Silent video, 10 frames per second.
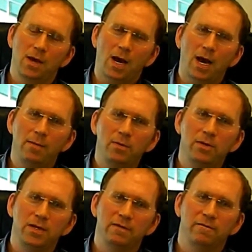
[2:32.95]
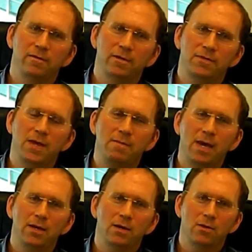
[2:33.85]
I believe that they
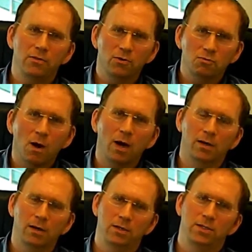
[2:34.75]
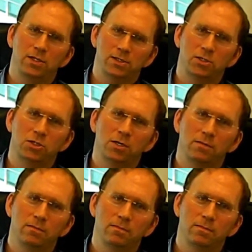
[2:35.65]
made the wrong decision.
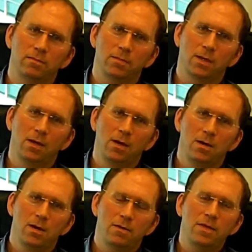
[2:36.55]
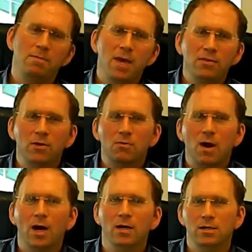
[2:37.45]
They made the
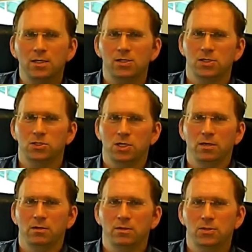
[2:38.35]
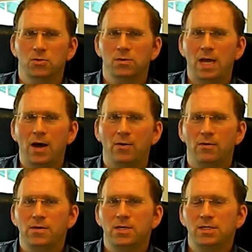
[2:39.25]
wrong decision to
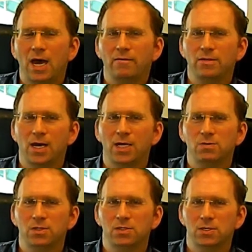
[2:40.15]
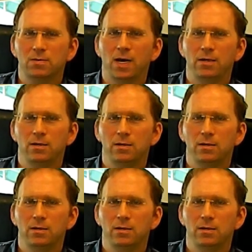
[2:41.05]
allow these advertisements to run,